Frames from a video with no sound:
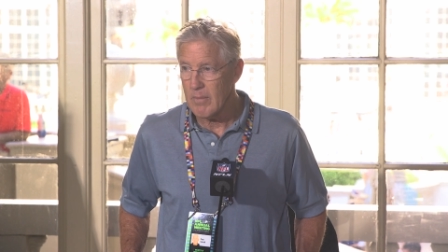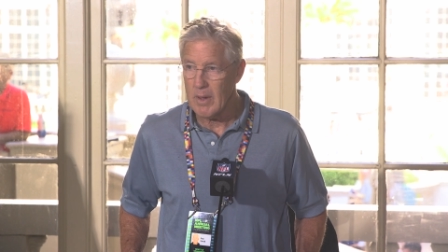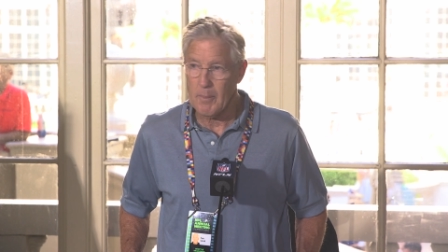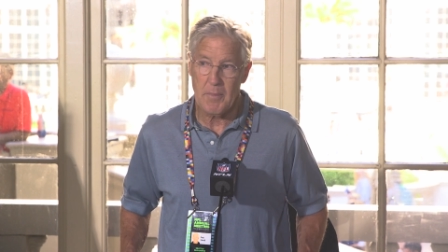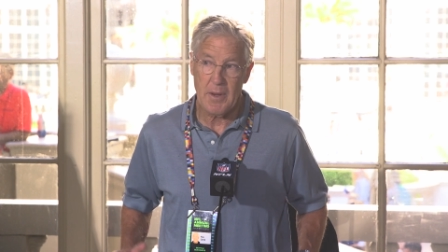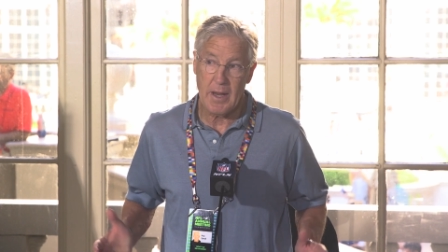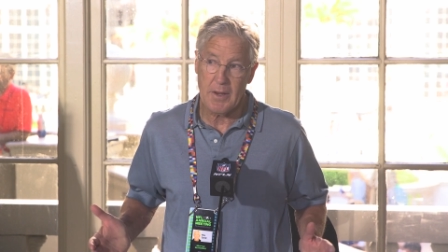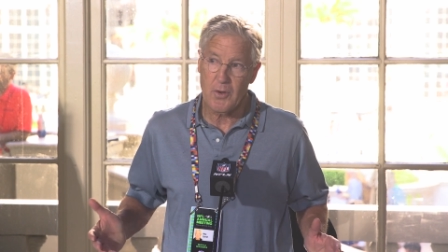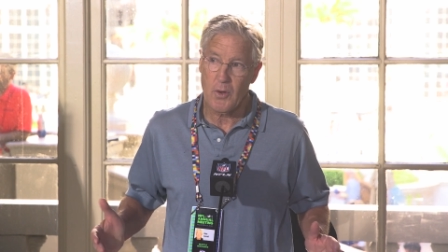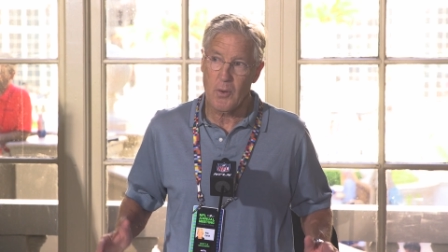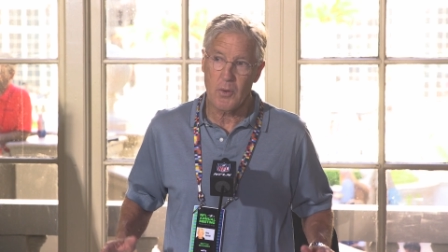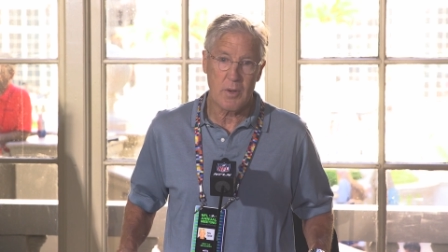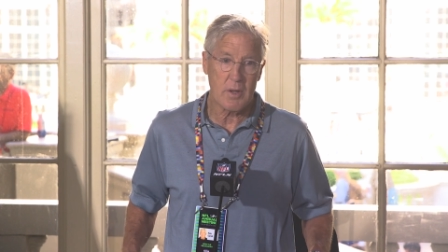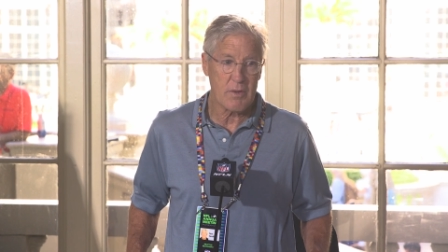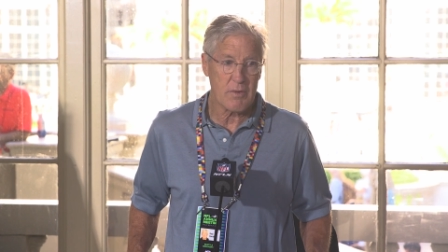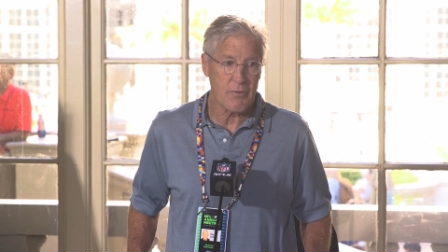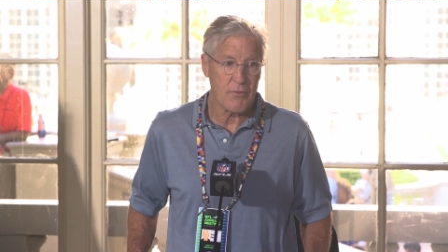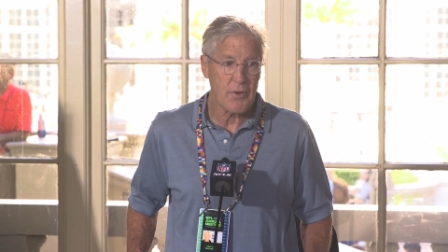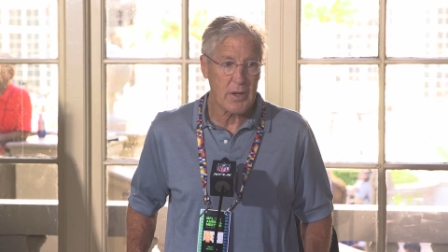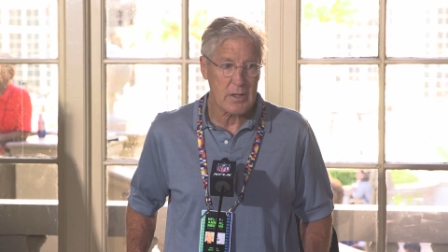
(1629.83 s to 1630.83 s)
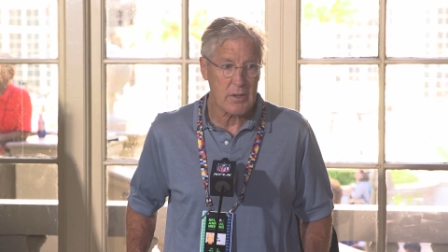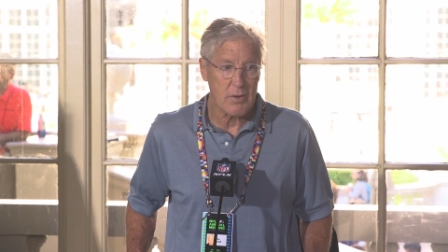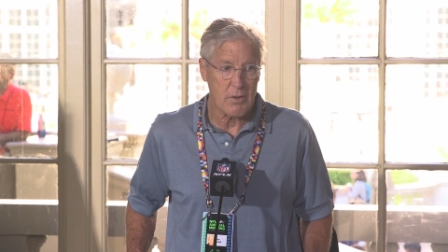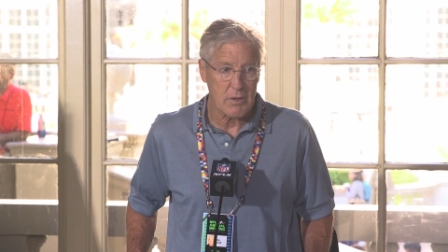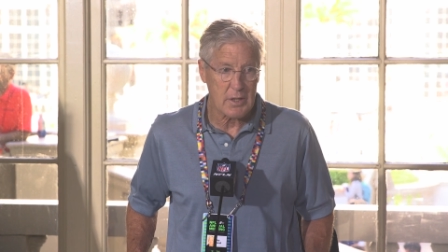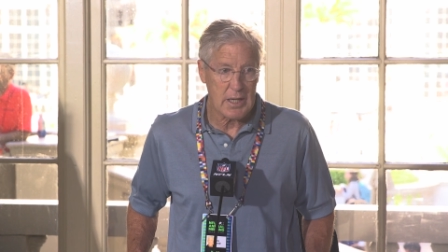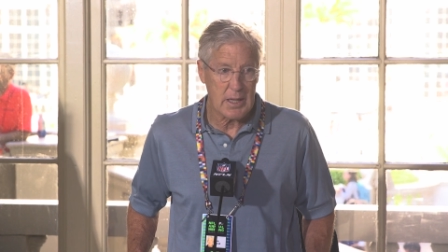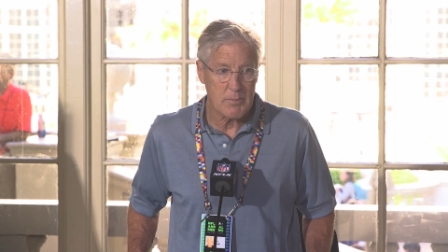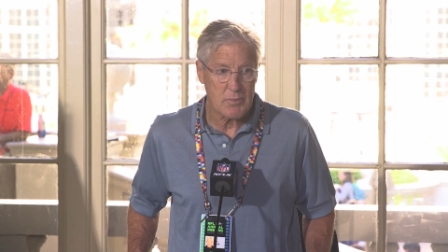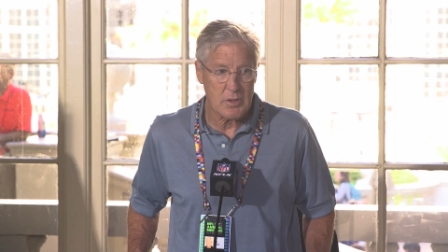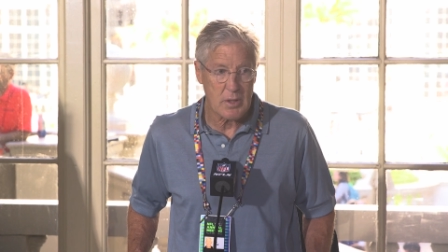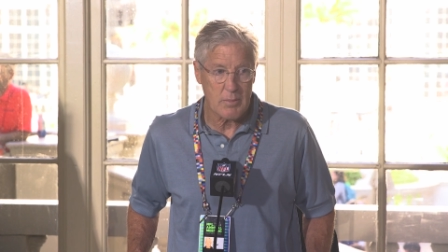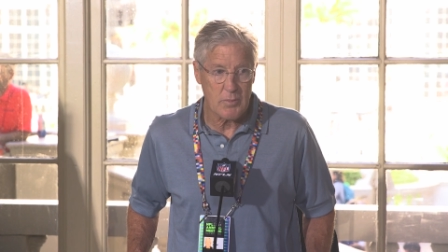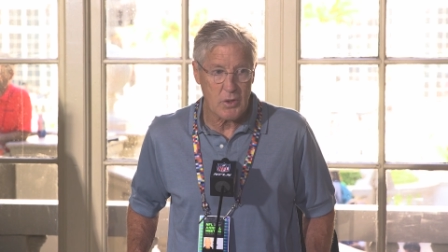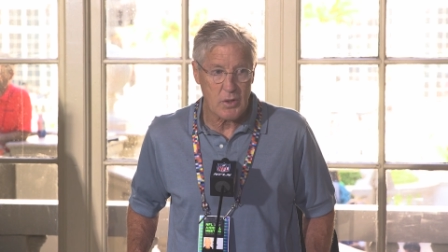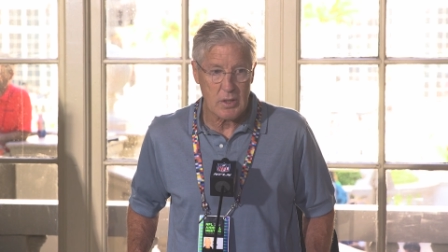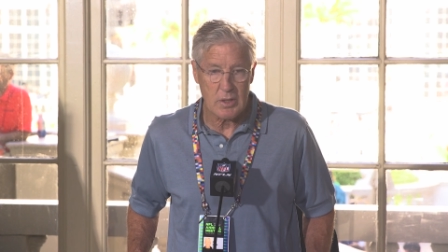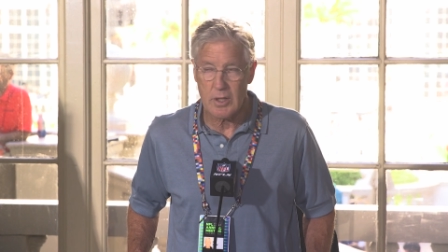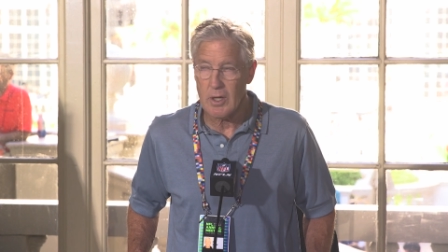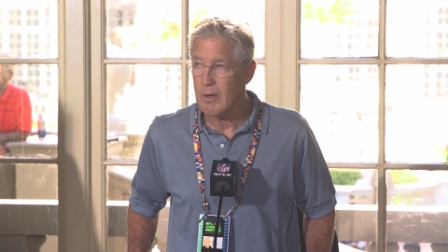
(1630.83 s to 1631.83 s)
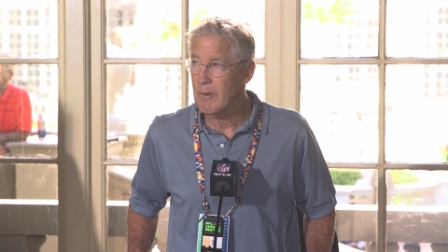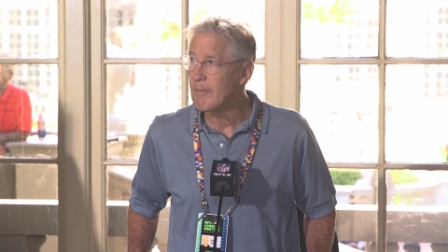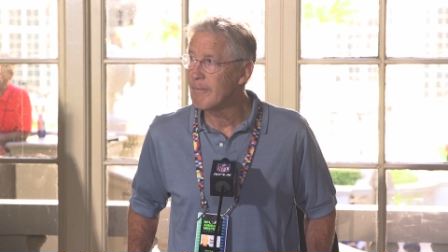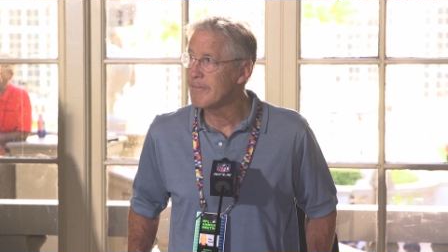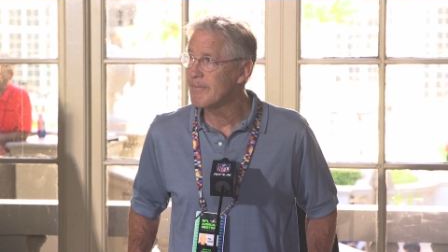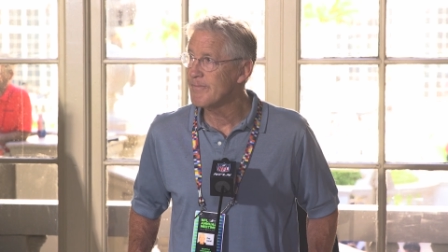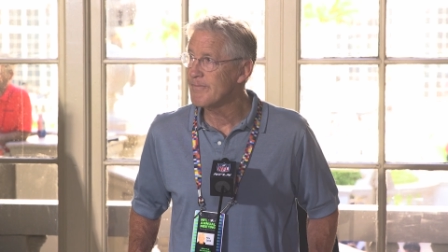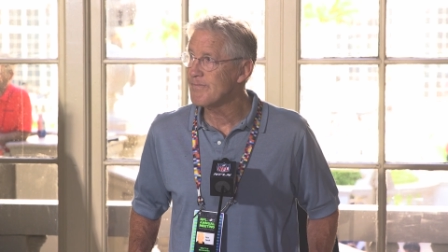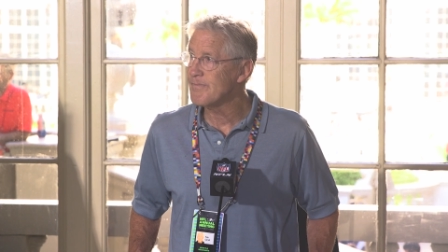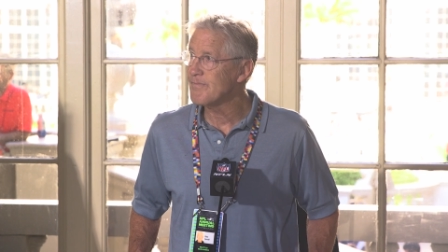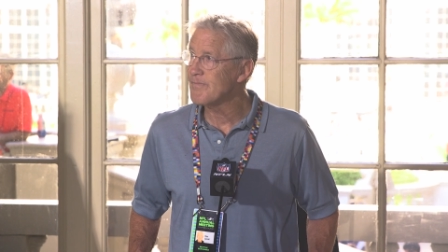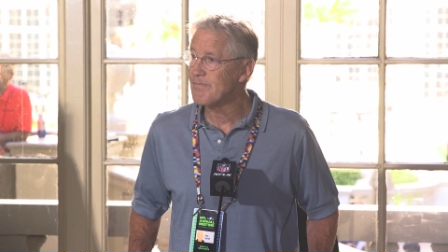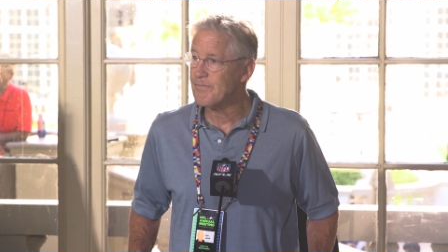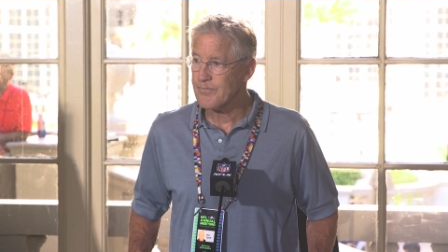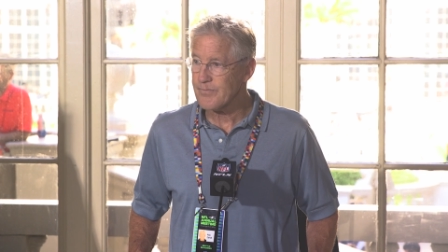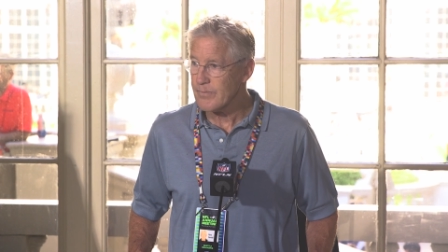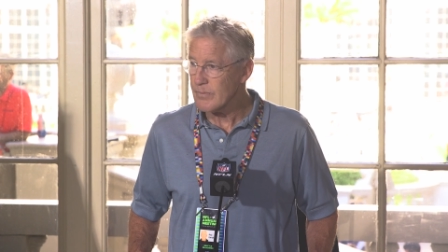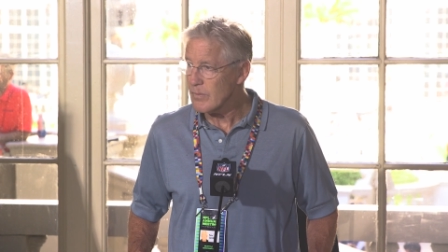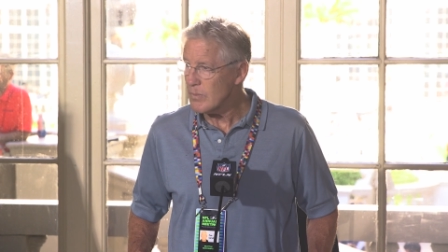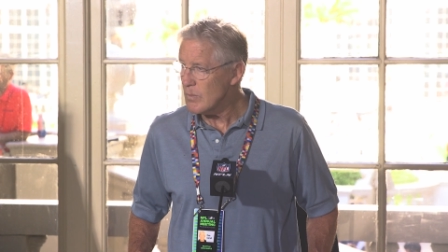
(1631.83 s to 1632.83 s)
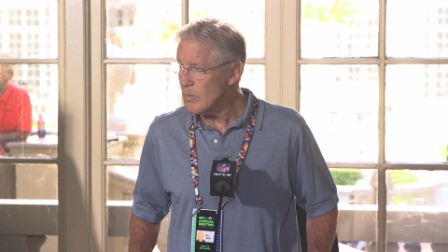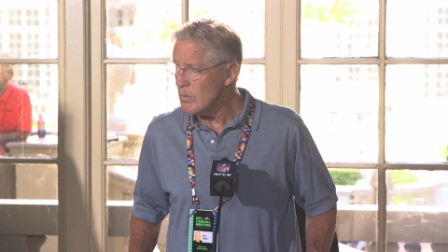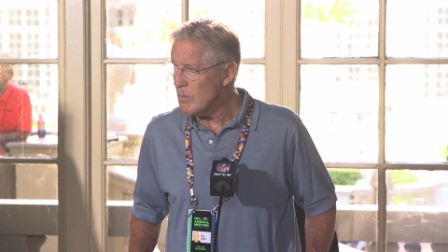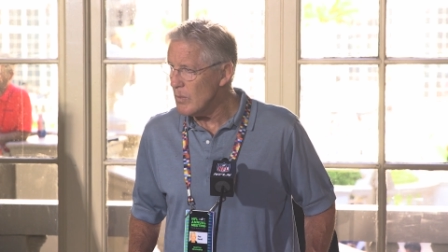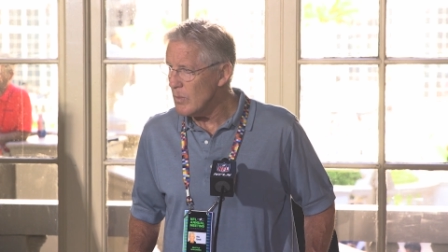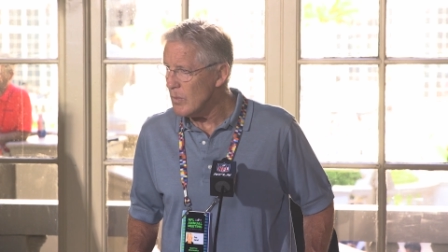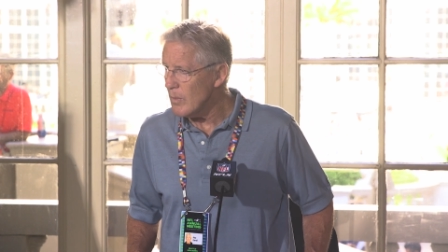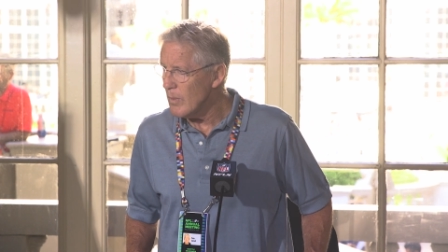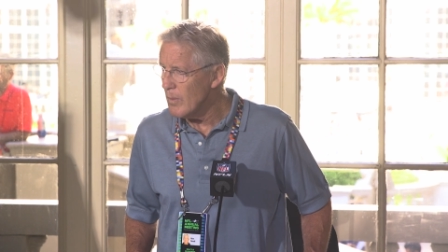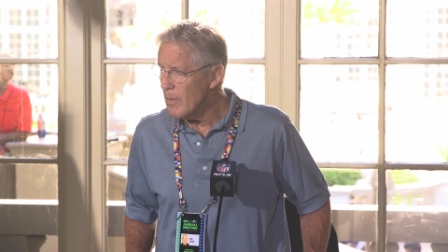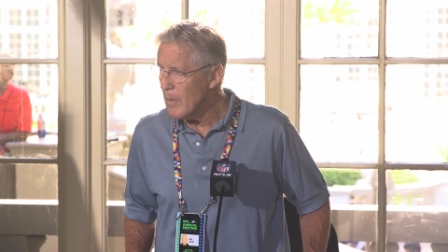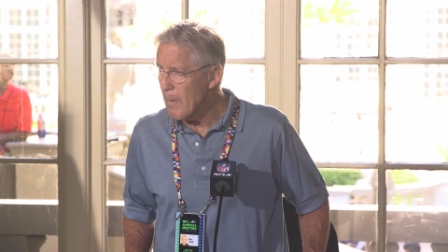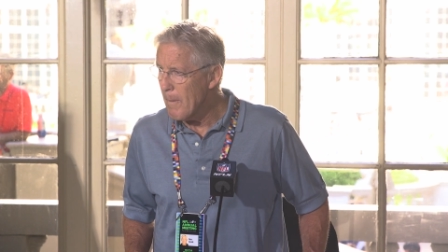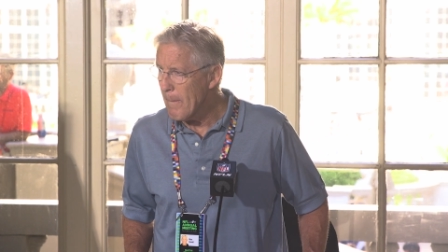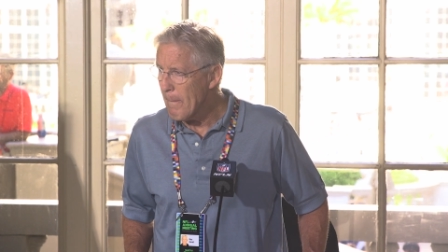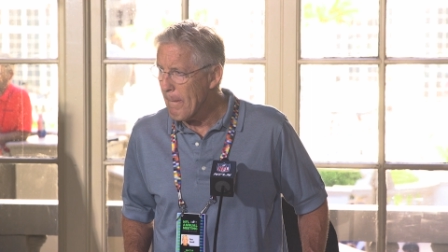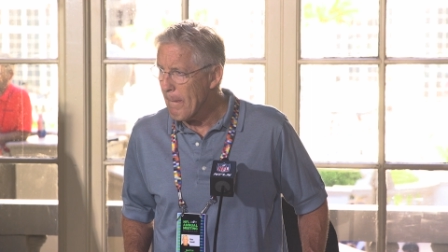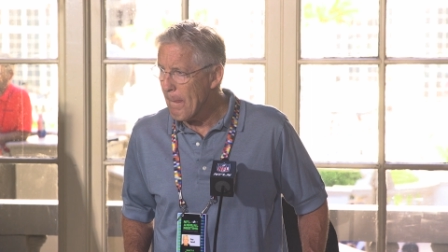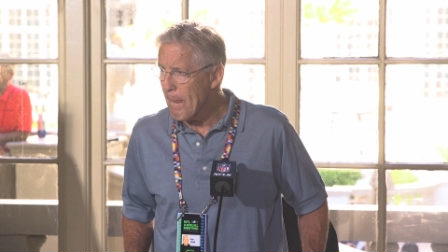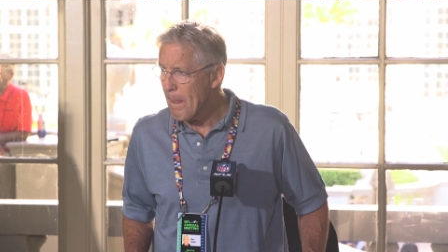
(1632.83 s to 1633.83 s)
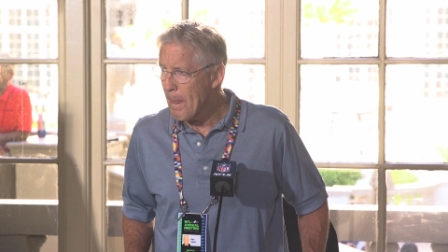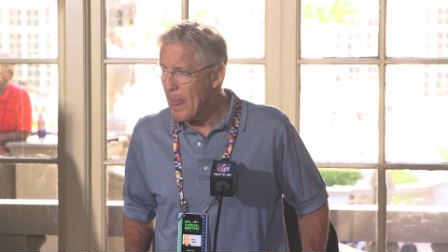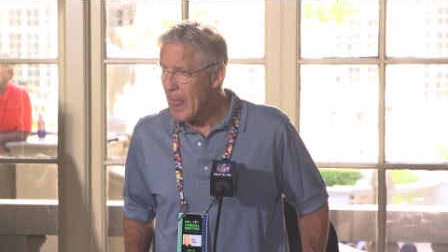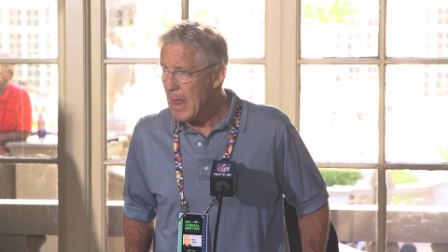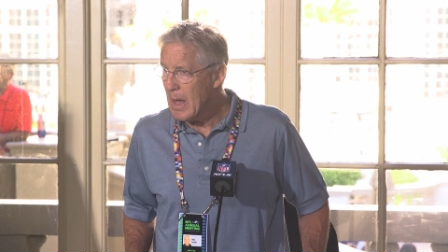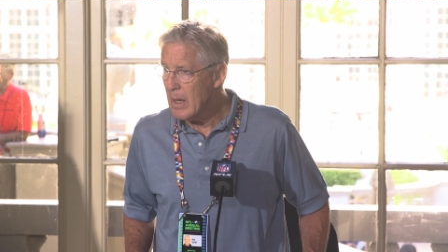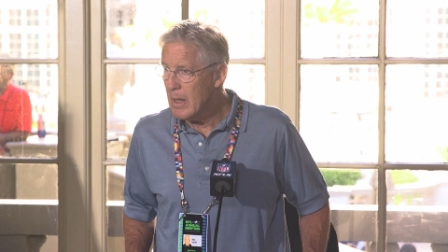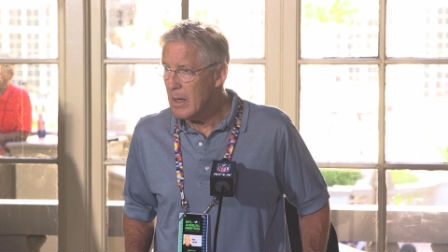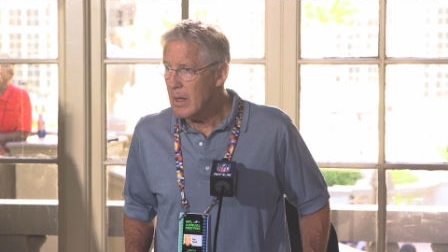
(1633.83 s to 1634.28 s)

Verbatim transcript: I mean, I know it's affected our game some. You can tell. How do you feel about your uh, center position right now?